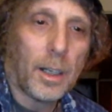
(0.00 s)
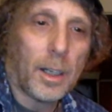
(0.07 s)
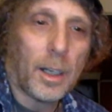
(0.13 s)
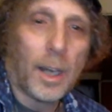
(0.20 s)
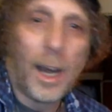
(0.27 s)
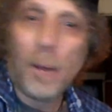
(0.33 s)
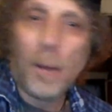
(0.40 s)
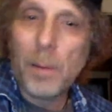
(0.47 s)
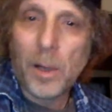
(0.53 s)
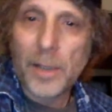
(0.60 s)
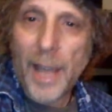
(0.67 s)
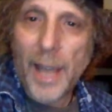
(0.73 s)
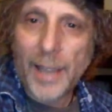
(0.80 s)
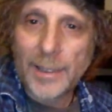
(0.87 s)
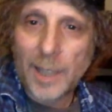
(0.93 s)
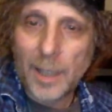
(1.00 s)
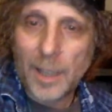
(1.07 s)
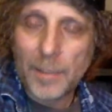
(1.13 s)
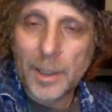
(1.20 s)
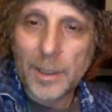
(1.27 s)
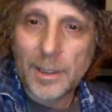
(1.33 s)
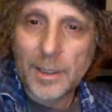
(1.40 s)
How about next time?
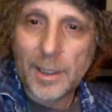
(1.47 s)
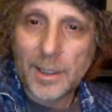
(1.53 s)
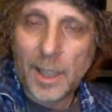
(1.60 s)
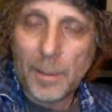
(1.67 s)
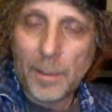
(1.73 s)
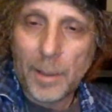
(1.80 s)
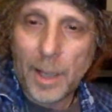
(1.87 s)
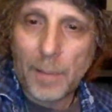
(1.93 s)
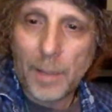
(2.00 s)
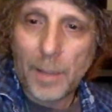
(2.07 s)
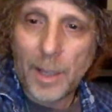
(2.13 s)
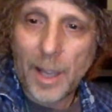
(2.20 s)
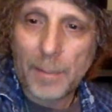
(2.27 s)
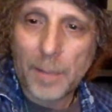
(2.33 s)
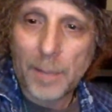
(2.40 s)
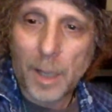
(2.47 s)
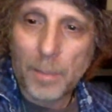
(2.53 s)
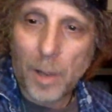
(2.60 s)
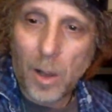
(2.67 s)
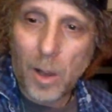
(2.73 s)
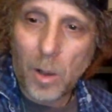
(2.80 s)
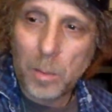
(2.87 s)
Because this time I got my laptop
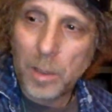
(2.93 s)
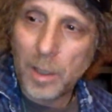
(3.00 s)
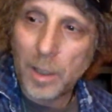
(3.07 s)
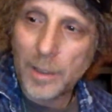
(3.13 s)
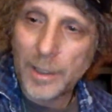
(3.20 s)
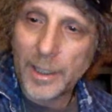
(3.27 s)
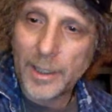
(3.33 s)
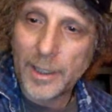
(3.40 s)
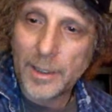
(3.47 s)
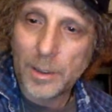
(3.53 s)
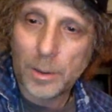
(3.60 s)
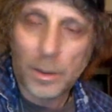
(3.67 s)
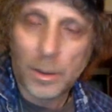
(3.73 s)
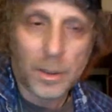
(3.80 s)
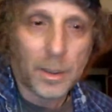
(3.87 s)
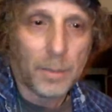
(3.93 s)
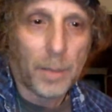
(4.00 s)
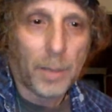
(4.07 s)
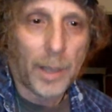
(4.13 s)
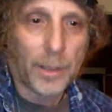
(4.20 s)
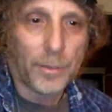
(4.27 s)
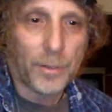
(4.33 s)
all plugged into the
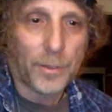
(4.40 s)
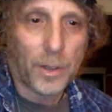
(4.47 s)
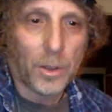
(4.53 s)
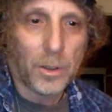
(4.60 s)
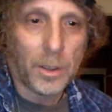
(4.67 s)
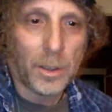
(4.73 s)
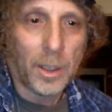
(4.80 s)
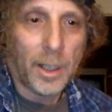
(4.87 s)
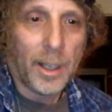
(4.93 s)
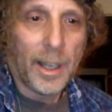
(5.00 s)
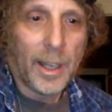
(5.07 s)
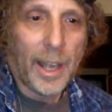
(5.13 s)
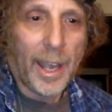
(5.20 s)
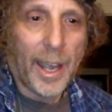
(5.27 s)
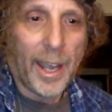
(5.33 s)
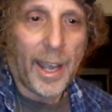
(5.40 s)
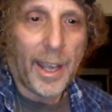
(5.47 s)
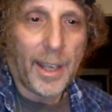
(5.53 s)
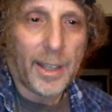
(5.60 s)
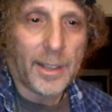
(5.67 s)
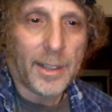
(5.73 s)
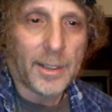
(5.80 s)
microphone
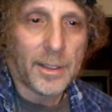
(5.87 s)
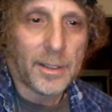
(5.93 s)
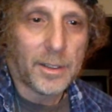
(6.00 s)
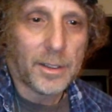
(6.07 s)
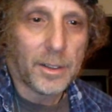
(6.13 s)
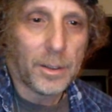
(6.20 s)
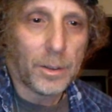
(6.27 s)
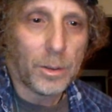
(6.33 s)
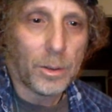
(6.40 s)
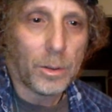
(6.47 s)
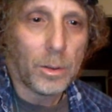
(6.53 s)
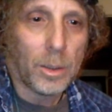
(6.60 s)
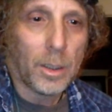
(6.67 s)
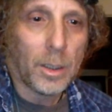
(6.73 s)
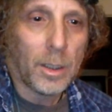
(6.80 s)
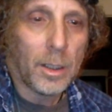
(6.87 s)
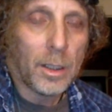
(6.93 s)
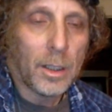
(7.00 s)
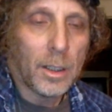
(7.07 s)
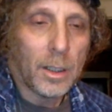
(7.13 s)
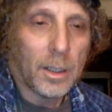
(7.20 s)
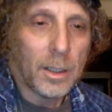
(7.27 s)
and to
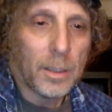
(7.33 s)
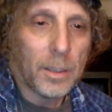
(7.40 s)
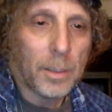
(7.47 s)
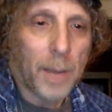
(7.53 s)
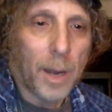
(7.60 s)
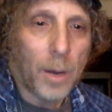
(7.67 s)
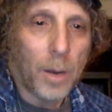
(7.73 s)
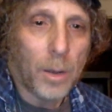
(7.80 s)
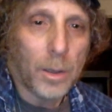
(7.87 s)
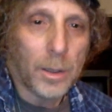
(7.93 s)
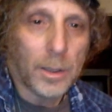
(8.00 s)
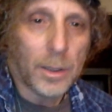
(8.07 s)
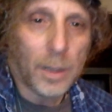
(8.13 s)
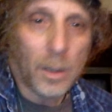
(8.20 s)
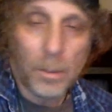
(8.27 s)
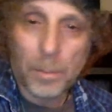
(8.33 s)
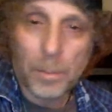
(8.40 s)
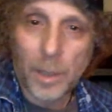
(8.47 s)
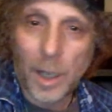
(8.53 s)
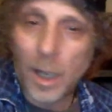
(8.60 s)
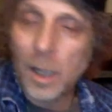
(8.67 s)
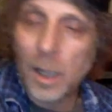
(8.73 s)
the power. So,
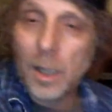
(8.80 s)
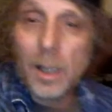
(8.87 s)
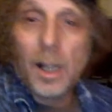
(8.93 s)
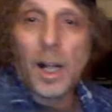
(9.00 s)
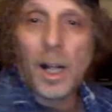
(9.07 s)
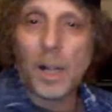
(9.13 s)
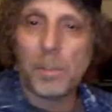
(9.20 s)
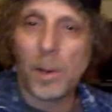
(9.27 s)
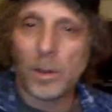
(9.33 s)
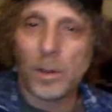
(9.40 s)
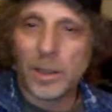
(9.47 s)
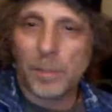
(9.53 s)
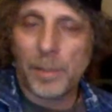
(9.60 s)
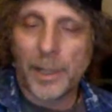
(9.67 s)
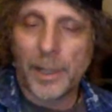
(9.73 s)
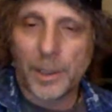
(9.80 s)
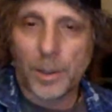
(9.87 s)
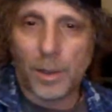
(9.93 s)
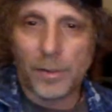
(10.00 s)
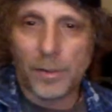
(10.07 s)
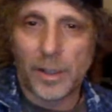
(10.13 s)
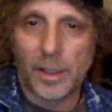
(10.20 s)
but I'll post a picture
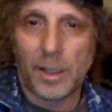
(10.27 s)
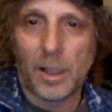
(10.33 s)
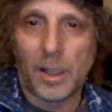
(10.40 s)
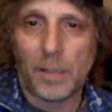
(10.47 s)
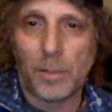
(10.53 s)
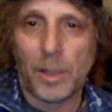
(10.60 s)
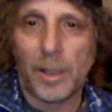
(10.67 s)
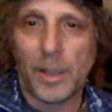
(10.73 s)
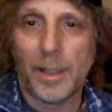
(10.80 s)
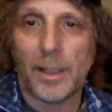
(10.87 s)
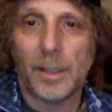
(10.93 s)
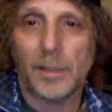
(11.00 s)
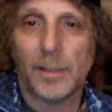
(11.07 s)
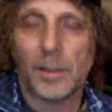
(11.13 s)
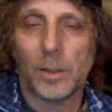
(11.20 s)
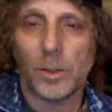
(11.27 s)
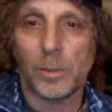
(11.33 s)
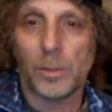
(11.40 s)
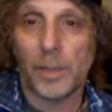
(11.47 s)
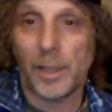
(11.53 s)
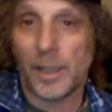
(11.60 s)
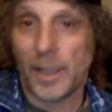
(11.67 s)
of it on my social
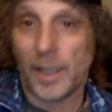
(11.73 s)
media.